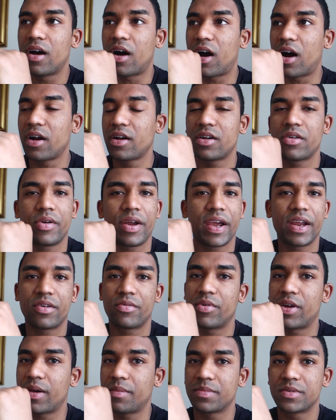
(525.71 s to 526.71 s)
under 8
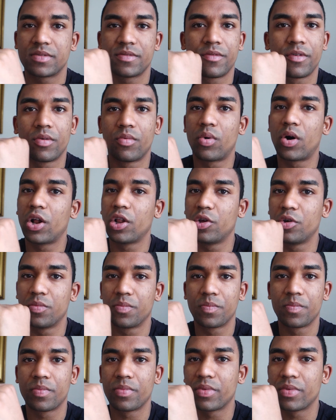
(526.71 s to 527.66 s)
reps for volume.